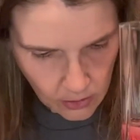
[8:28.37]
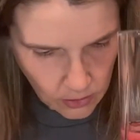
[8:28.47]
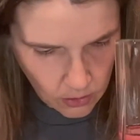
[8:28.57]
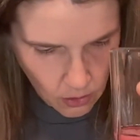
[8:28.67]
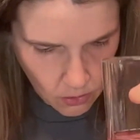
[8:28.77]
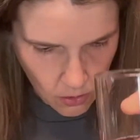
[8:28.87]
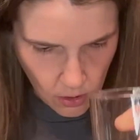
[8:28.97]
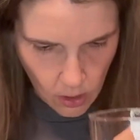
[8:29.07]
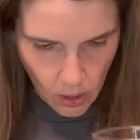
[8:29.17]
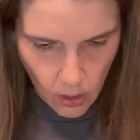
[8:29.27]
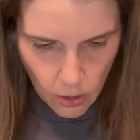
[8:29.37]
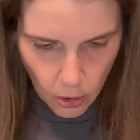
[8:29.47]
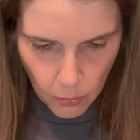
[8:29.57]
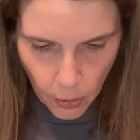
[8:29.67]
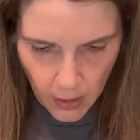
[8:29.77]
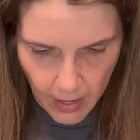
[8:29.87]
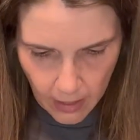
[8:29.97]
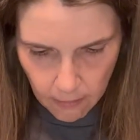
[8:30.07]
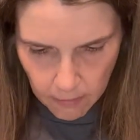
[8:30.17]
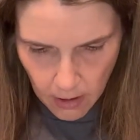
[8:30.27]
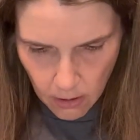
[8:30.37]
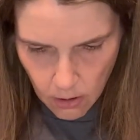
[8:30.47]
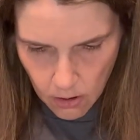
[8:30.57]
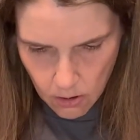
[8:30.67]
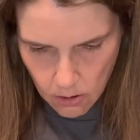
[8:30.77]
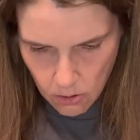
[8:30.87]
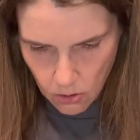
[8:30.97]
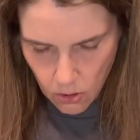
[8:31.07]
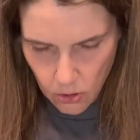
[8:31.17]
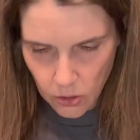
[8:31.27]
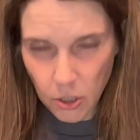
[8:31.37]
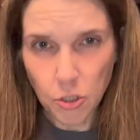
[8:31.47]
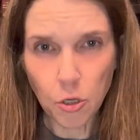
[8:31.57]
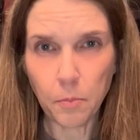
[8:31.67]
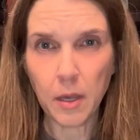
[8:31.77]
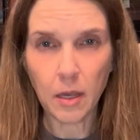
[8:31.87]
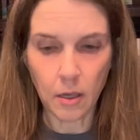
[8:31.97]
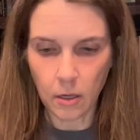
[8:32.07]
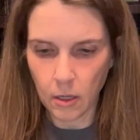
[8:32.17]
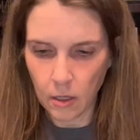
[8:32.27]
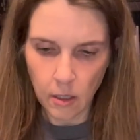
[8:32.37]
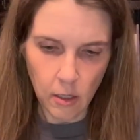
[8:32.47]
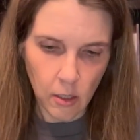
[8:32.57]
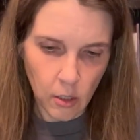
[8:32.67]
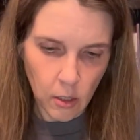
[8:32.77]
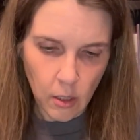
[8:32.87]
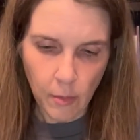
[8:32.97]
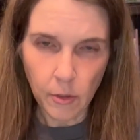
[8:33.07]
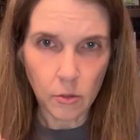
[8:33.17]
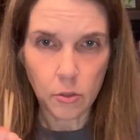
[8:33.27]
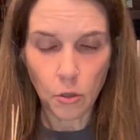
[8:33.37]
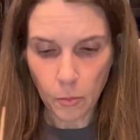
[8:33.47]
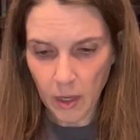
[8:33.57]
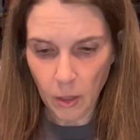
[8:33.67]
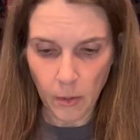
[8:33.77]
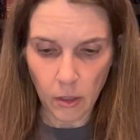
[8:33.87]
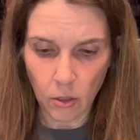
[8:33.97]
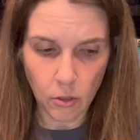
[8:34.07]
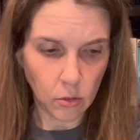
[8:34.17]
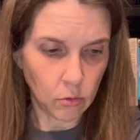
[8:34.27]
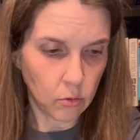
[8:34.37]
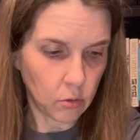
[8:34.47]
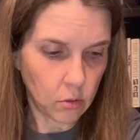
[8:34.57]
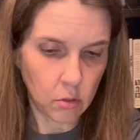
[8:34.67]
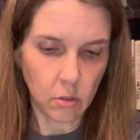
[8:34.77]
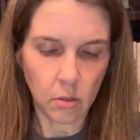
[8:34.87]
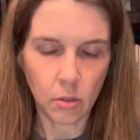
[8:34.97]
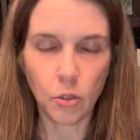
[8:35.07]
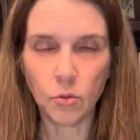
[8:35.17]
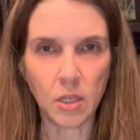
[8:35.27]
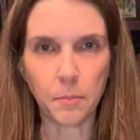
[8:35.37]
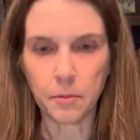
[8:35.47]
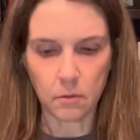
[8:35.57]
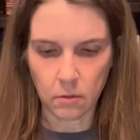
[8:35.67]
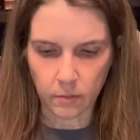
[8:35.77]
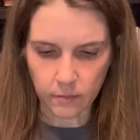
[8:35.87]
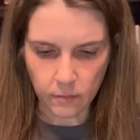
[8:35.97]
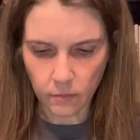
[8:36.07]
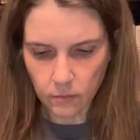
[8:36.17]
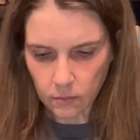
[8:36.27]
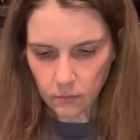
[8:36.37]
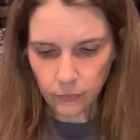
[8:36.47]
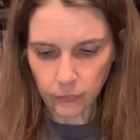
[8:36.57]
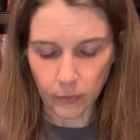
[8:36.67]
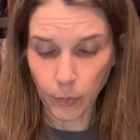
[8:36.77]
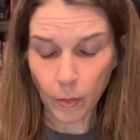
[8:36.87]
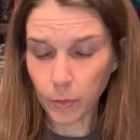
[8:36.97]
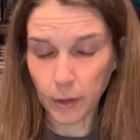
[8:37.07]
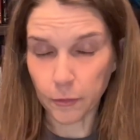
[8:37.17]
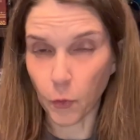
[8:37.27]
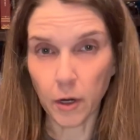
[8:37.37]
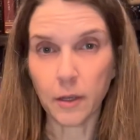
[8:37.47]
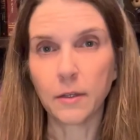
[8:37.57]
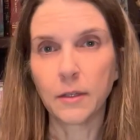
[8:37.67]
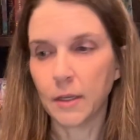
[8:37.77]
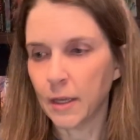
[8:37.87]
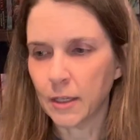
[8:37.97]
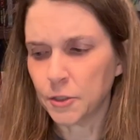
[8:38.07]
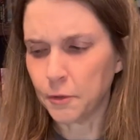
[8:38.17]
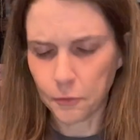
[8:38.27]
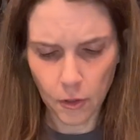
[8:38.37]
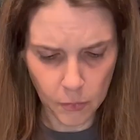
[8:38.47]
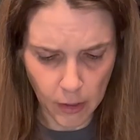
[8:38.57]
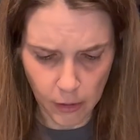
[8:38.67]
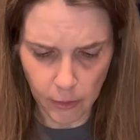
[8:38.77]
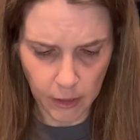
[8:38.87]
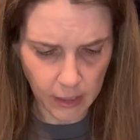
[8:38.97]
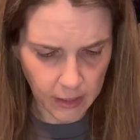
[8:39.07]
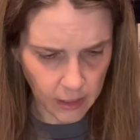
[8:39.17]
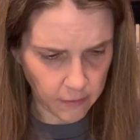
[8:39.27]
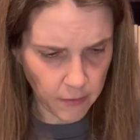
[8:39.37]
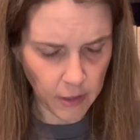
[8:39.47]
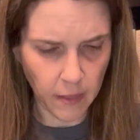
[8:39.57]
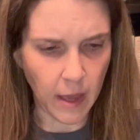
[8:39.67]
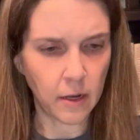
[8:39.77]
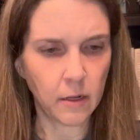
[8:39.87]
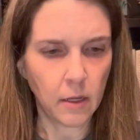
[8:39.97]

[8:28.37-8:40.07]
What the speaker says: So you can pull it out of there, the toothpick. I'm gonna use a toothpick, but you could use Q-tips, probably a fork. Actually, a fork's probably a really good idea. I've never done that.